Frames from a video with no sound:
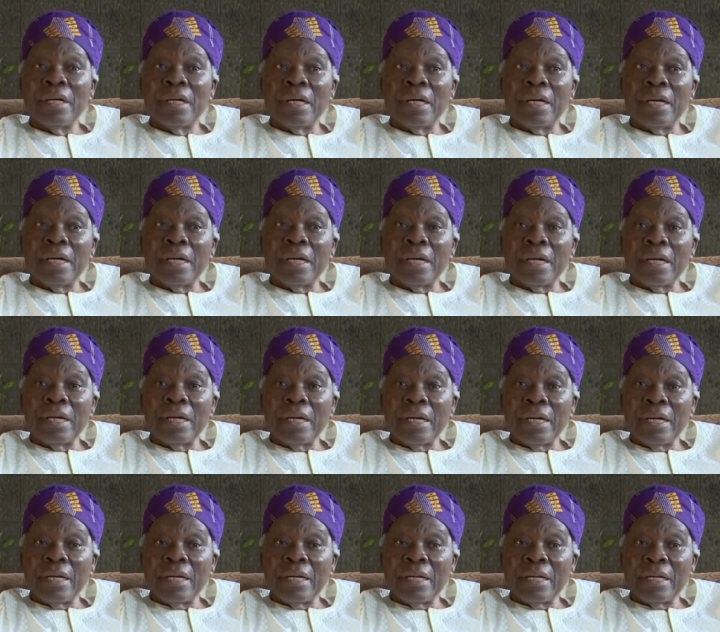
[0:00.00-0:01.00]

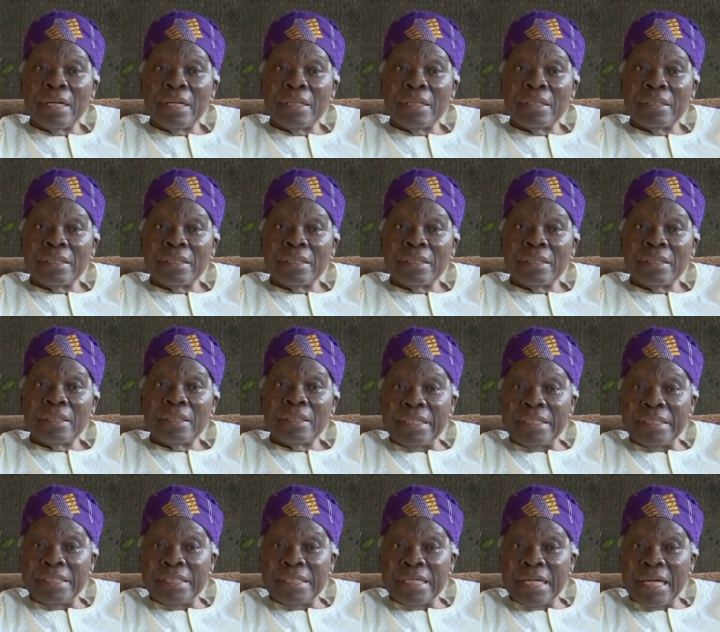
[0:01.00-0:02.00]
Uh, the
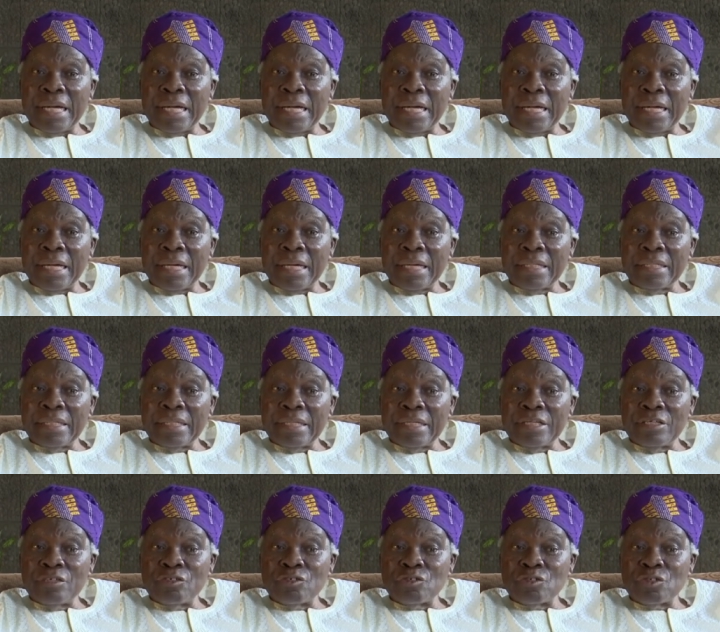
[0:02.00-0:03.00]
idea
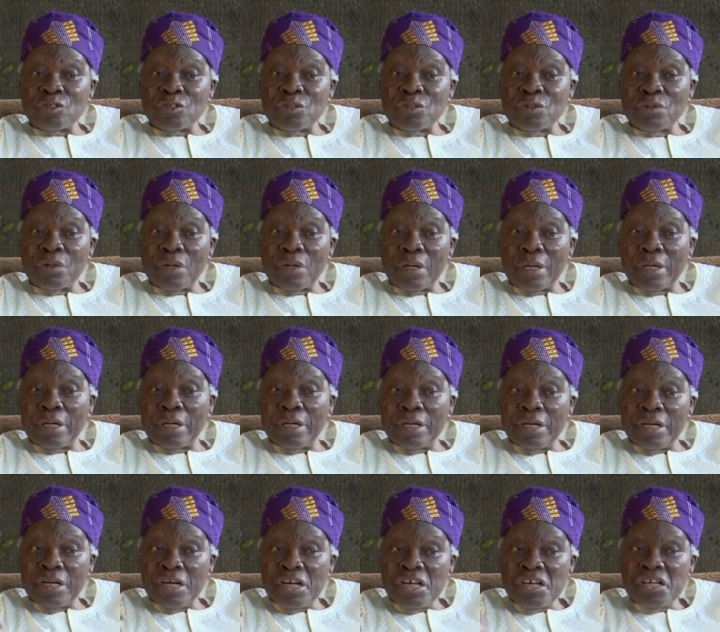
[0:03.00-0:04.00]
is a
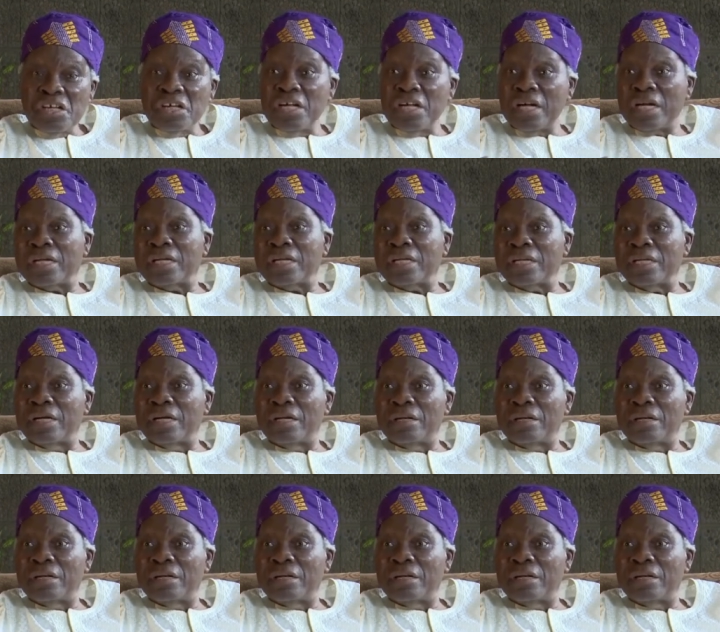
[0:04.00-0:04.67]
legal,